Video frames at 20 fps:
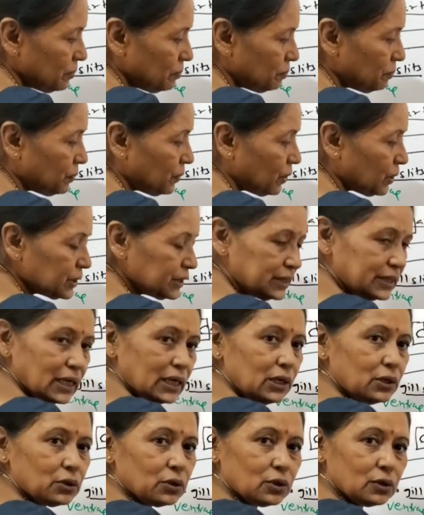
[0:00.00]
both
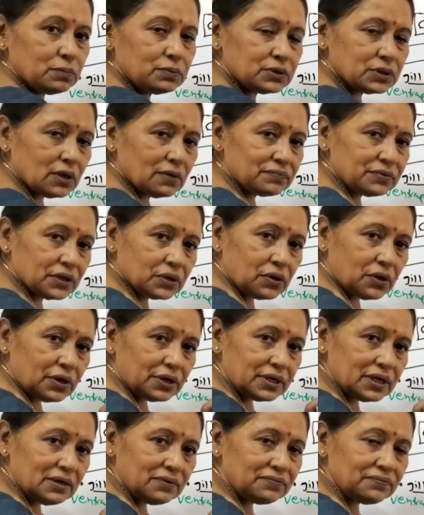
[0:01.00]
the lobes of the
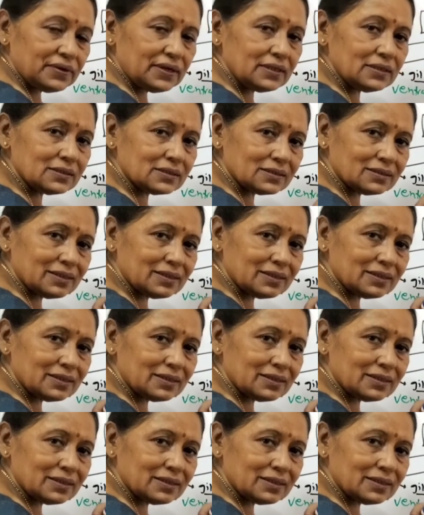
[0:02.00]
caudal fins,